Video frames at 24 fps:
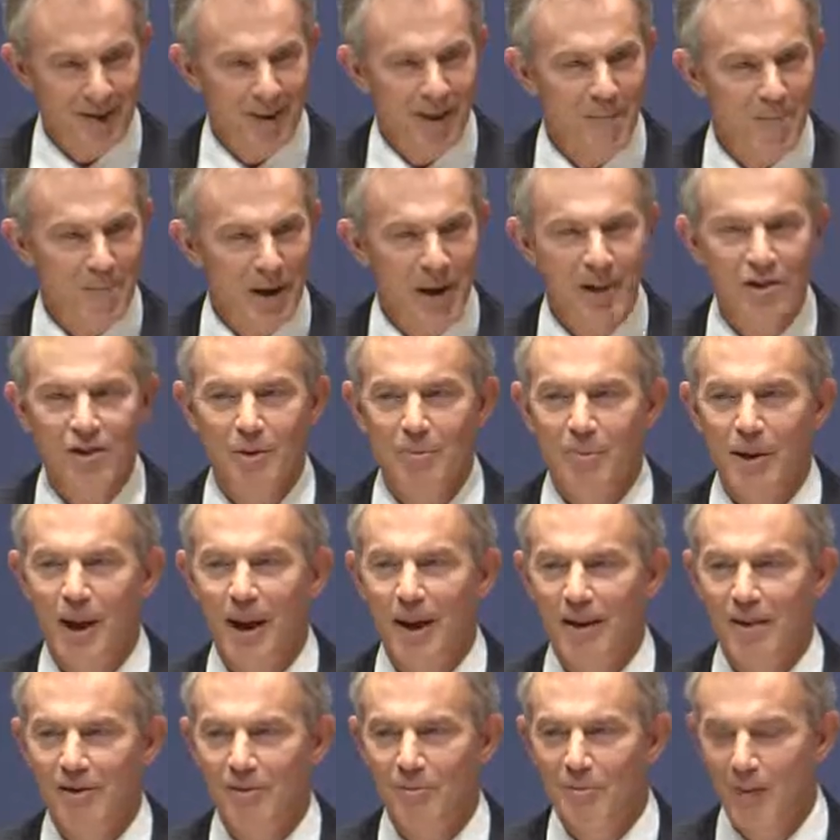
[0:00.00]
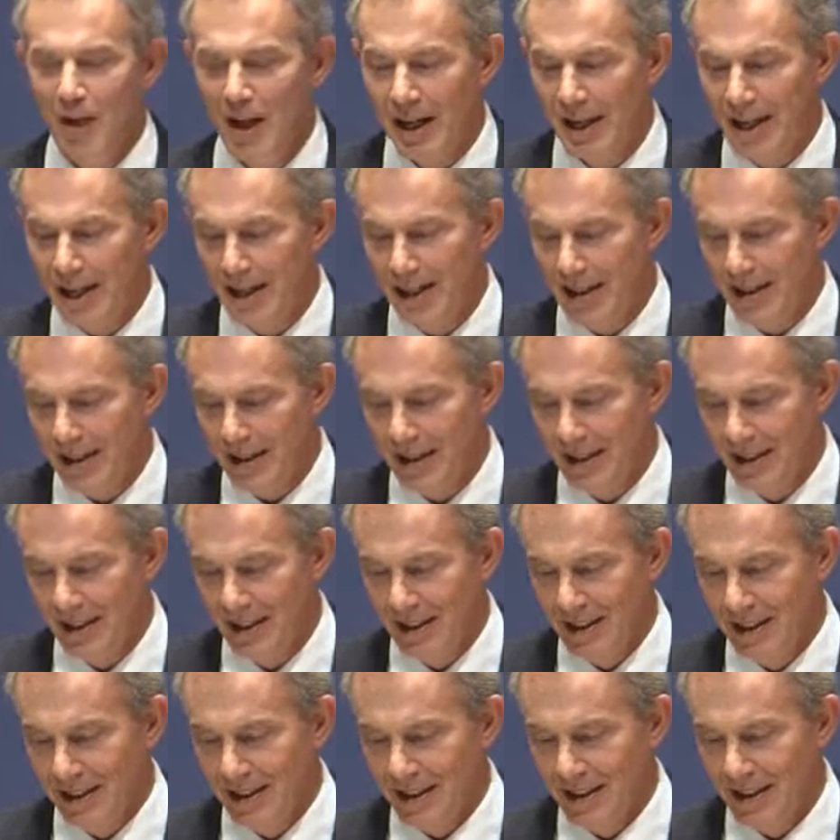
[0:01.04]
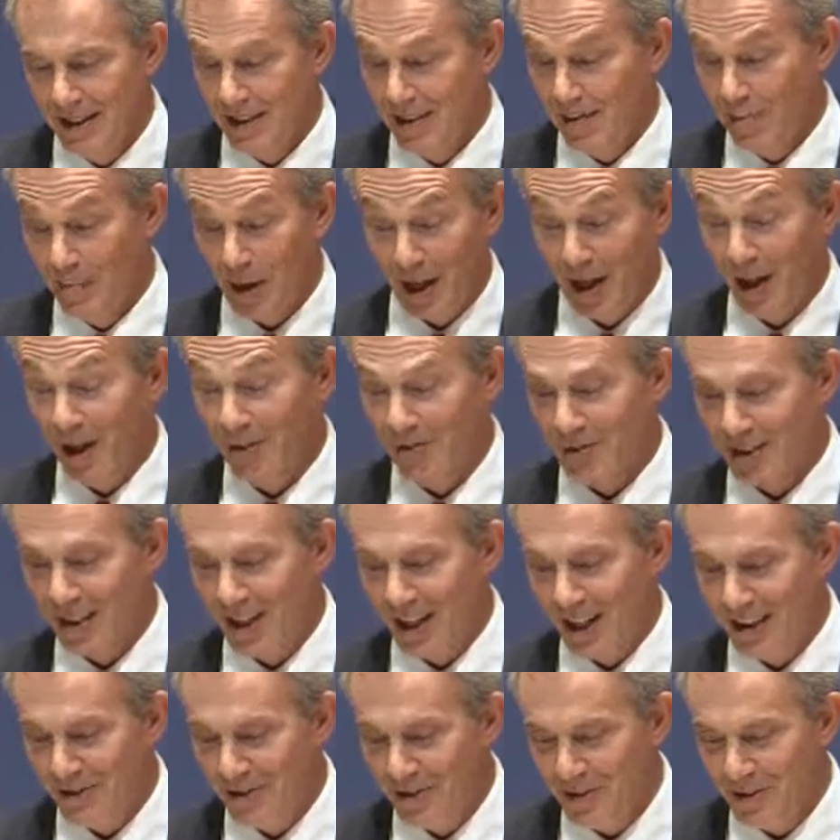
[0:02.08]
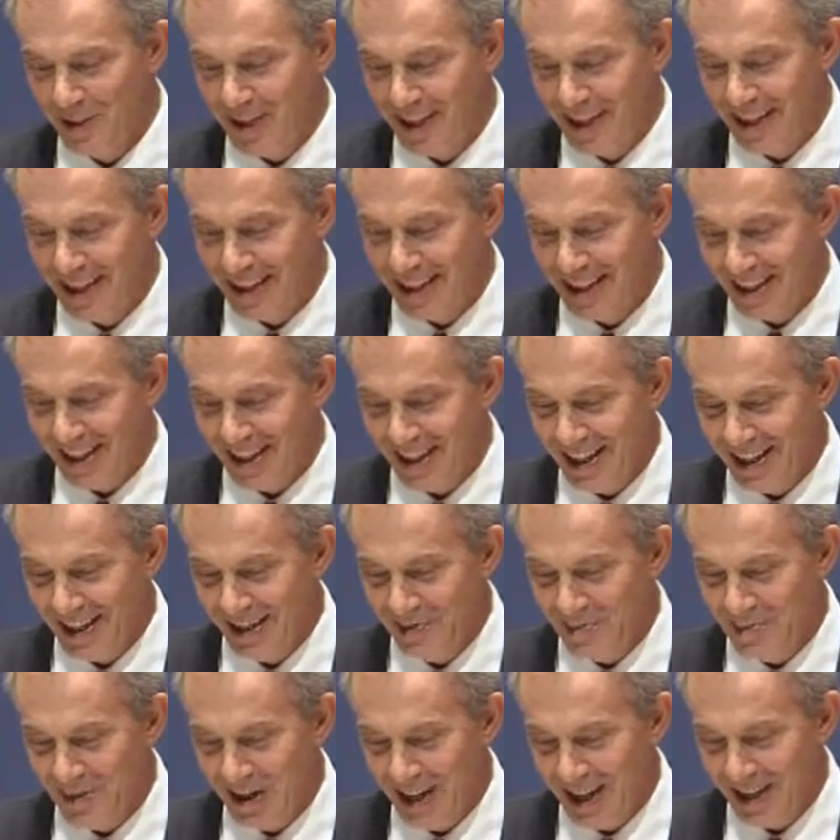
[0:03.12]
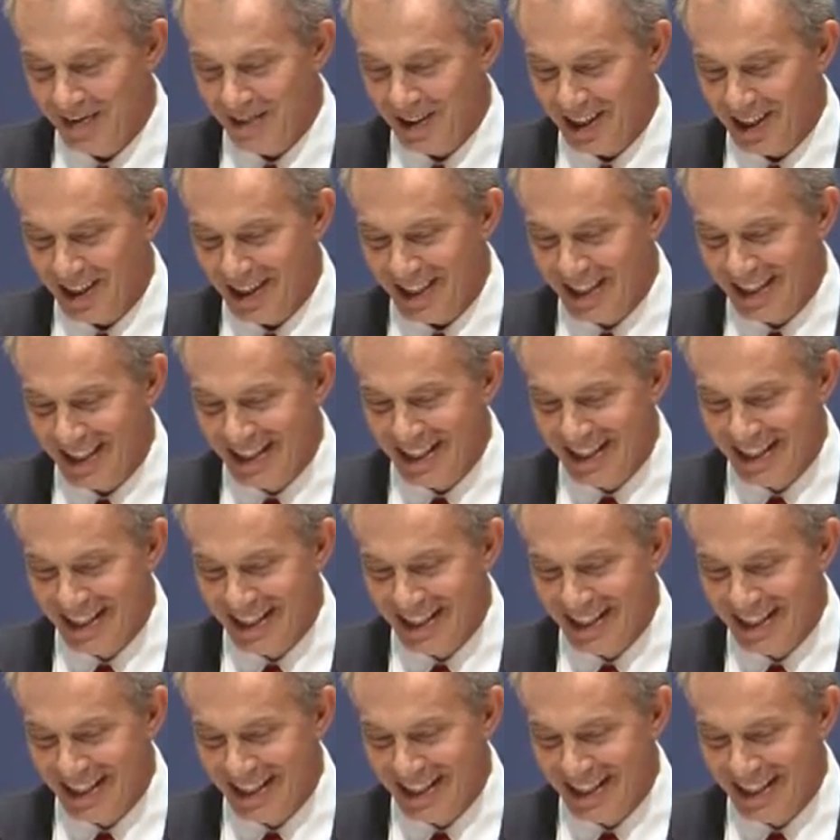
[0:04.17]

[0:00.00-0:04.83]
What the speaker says: a major part of my afterlife, if you like, having